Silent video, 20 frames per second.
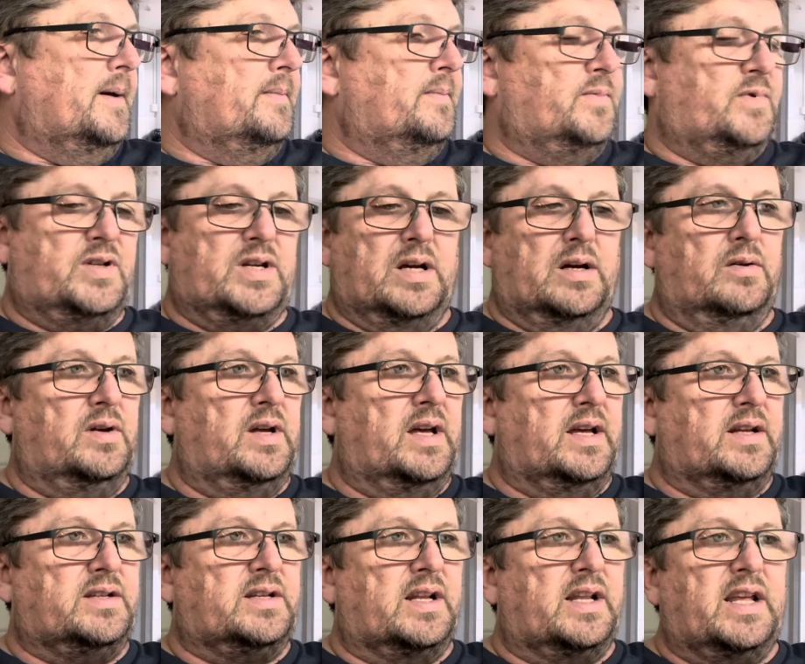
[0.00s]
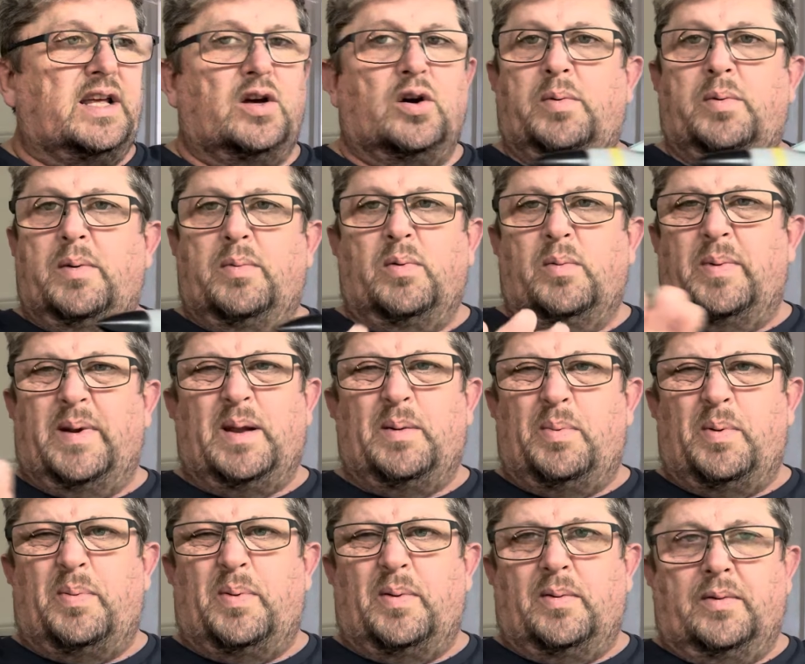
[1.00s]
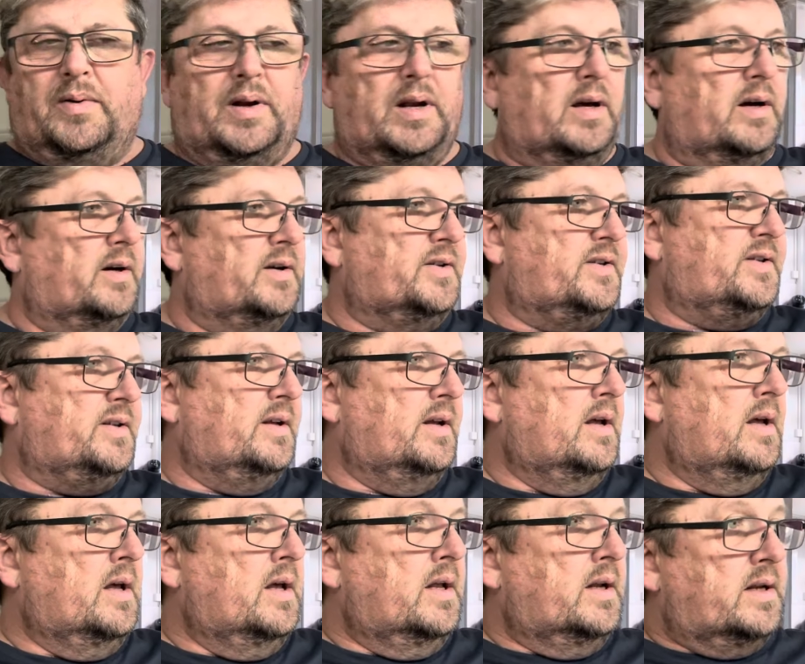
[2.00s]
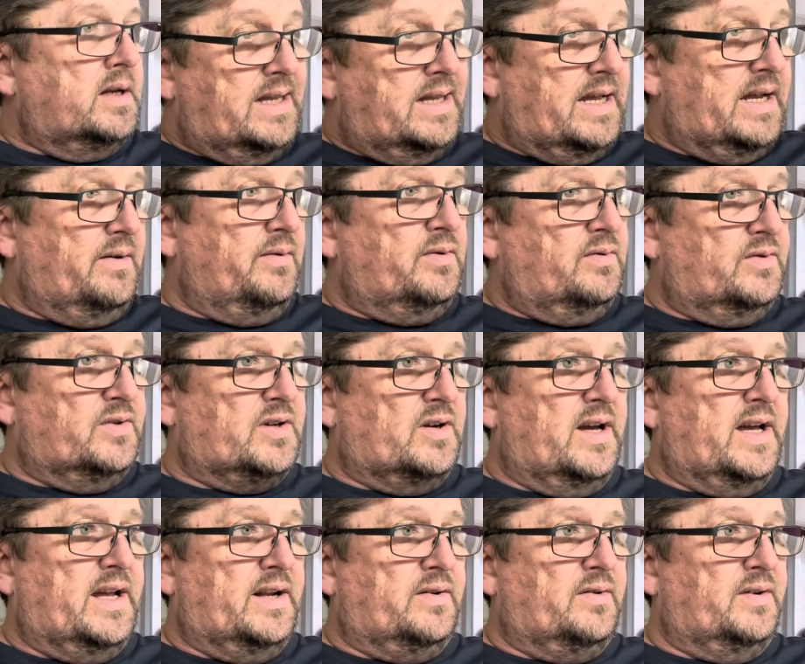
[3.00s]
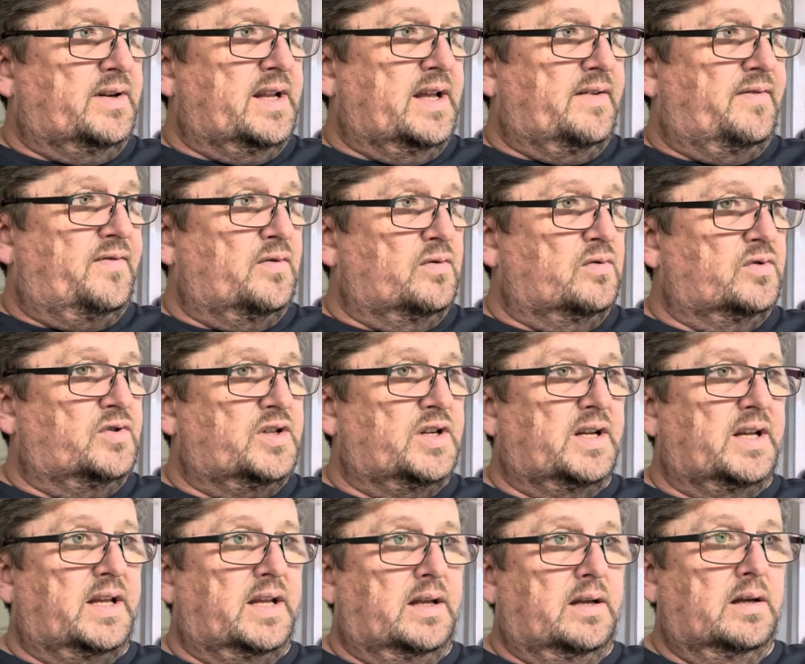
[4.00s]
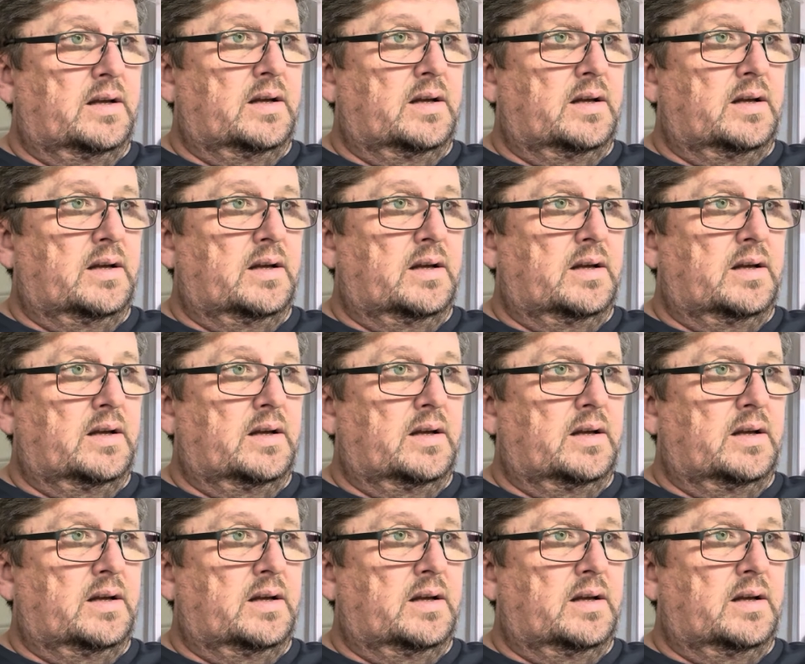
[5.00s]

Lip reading: So yeah, so they got to be put, but they'll be put on last. The aerials I had on the F4G